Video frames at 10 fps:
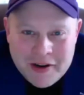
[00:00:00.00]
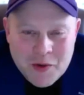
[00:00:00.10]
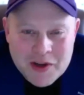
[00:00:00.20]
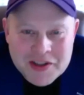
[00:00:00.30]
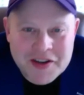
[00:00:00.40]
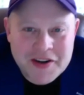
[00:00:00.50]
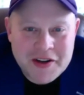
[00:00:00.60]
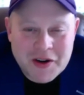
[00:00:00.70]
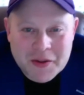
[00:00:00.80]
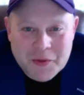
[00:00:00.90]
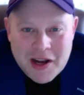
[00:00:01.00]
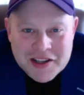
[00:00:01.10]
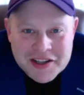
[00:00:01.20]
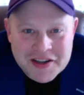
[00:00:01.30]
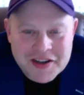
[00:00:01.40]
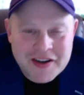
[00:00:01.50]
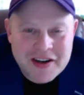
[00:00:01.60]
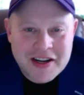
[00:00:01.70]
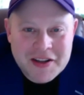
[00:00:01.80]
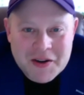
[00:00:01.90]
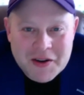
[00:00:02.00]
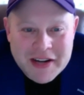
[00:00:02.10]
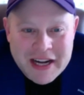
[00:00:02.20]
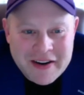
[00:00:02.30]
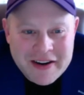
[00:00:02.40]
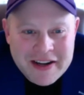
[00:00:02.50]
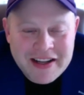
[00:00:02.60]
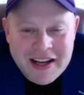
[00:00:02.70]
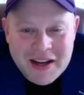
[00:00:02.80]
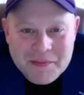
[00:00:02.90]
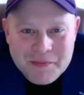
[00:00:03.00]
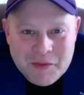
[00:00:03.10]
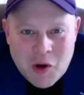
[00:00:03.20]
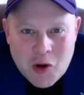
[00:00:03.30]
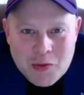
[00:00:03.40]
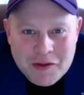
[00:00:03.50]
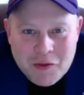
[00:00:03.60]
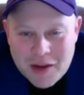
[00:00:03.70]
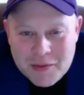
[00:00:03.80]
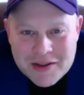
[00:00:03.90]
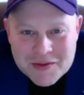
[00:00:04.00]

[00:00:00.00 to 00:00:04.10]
in Western New York, the Rochester, New York area, home of Wegmans.